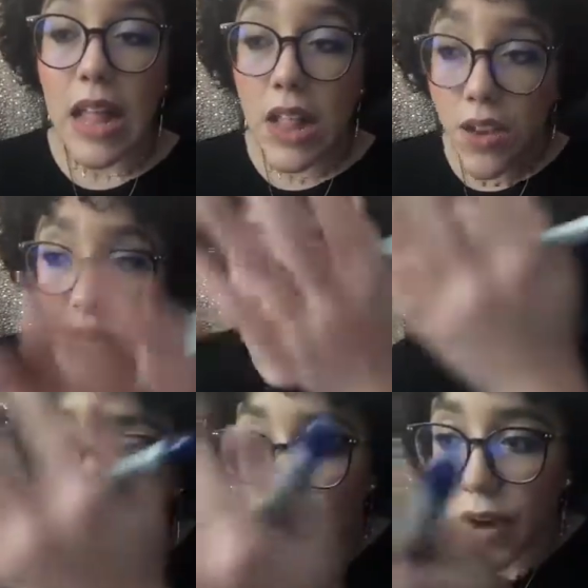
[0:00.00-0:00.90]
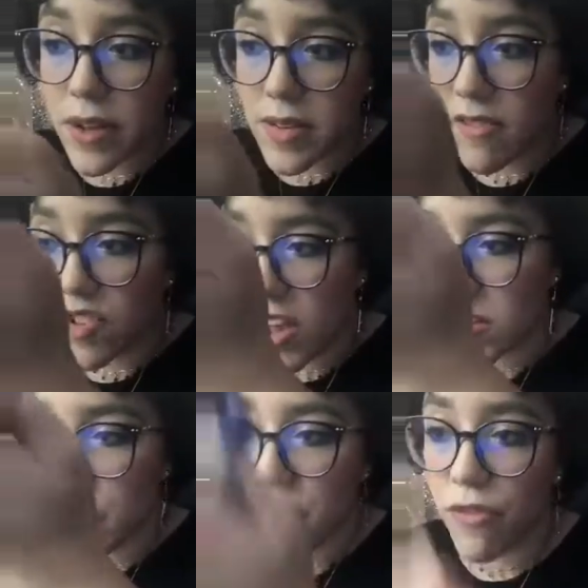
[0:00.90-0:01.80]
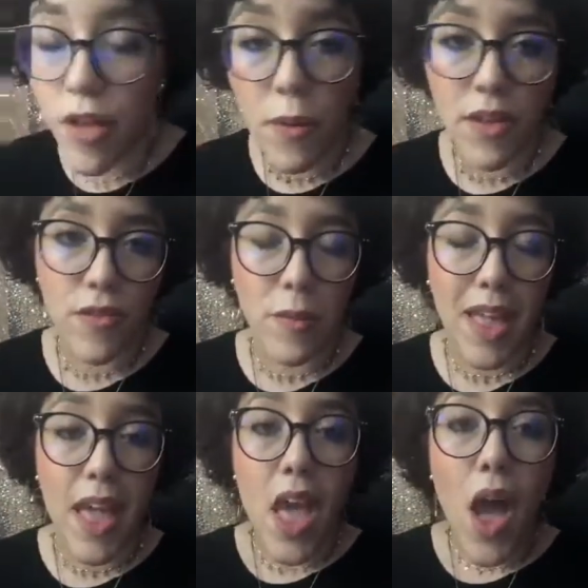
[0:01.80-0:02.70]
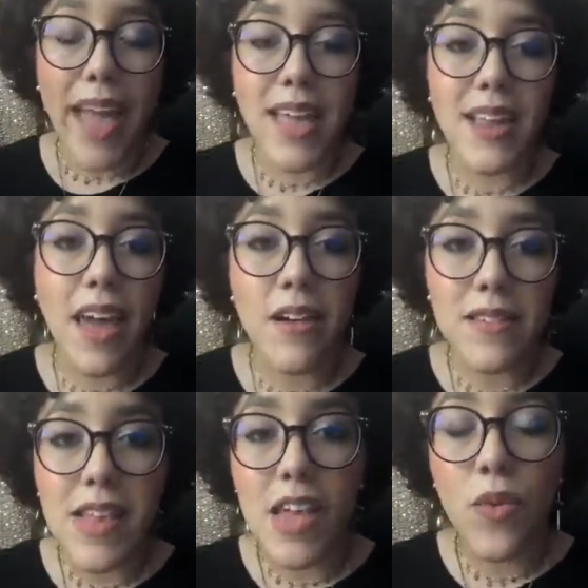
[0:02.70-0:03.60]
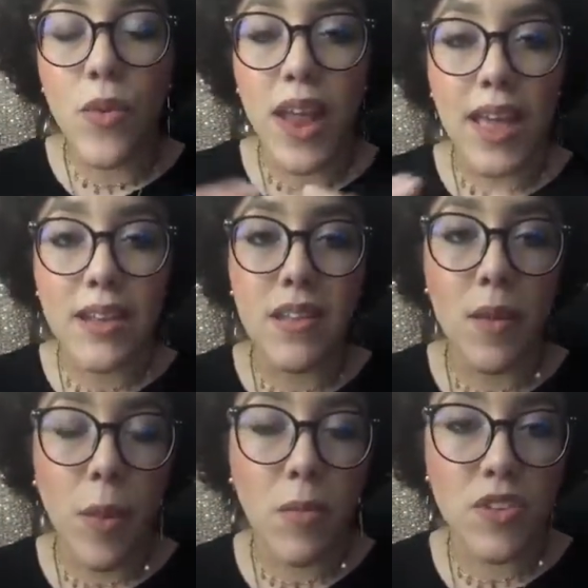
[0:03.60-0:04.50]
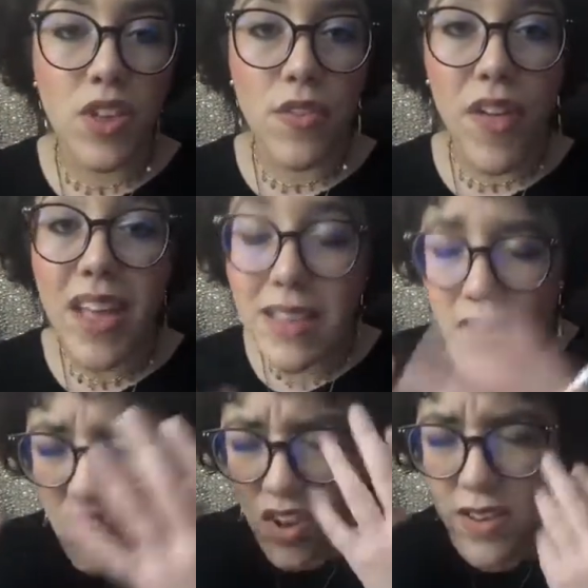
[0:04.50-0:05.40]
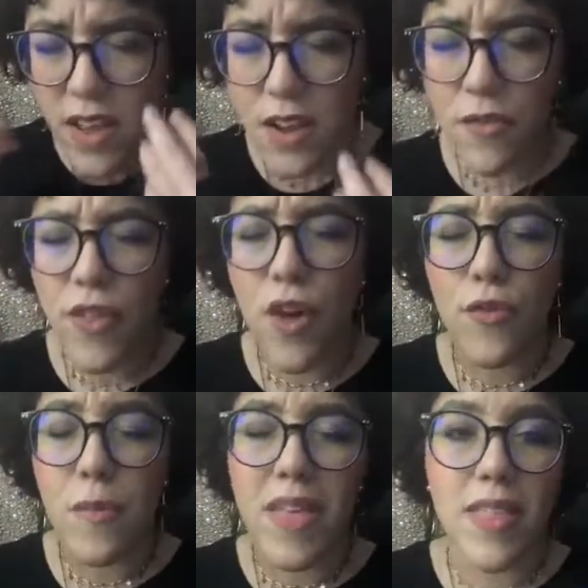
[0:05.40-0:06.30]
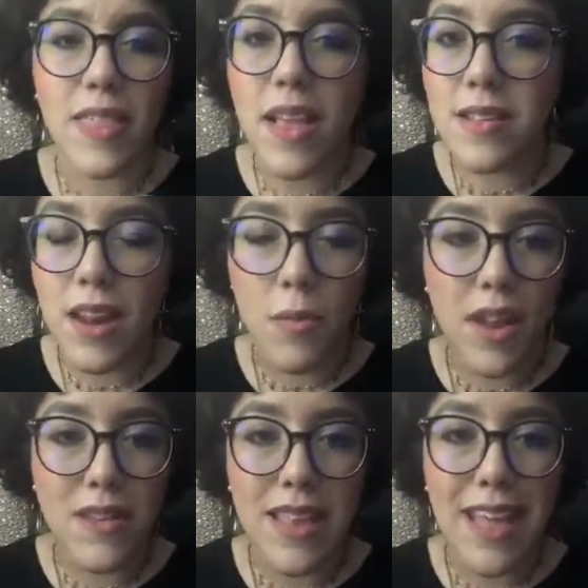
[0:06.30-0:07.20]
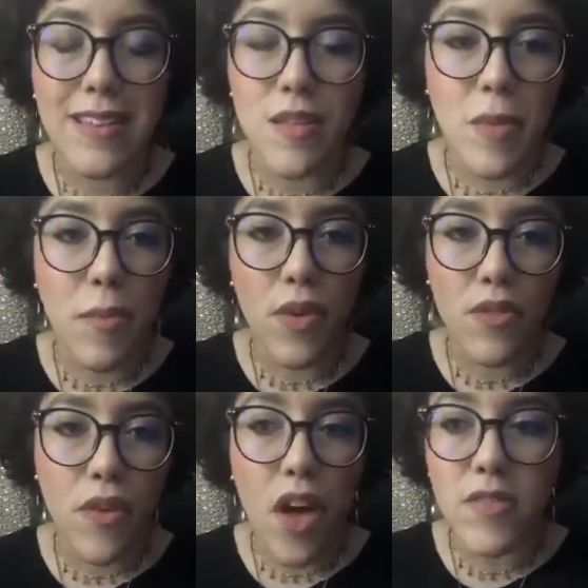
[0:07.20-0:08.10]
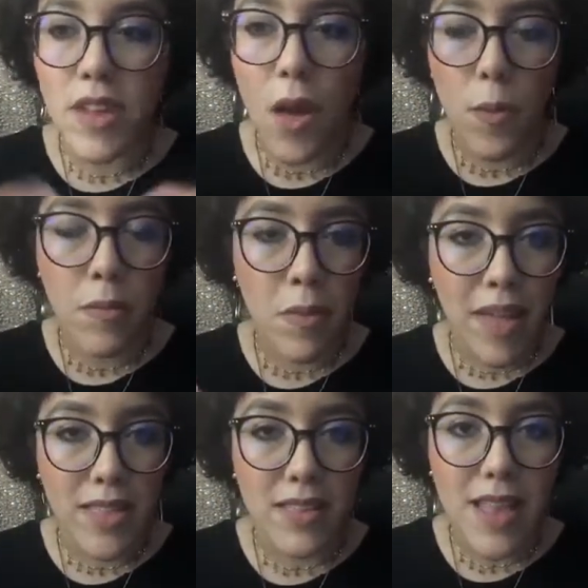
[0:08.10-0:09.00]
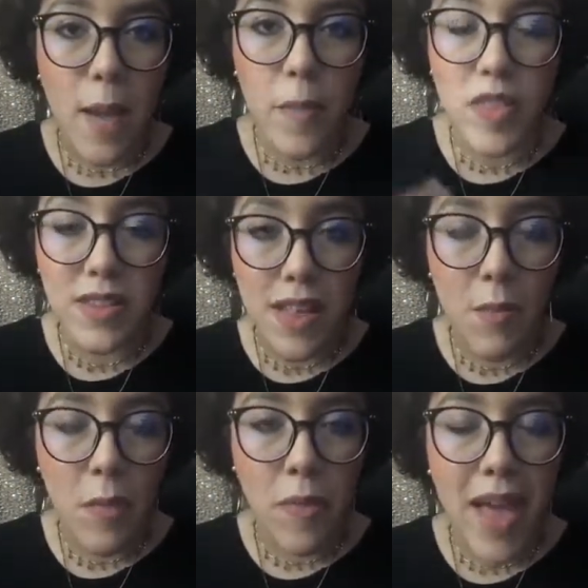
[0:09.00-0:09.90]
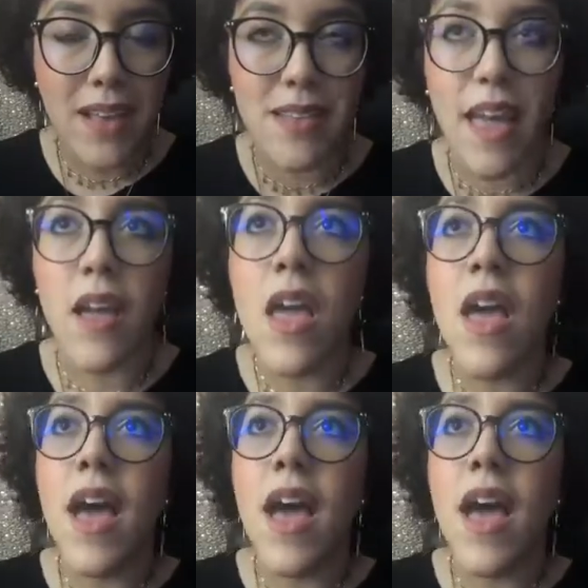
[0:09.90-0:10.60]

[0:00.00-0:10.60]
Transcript: Literally, the words have just been flowing for me. I can guarantee you when I get to the publishing phase, it's just going to flow for me. The things that I'm going to say to the people involved in helping me make this happen, the team I'm amassing.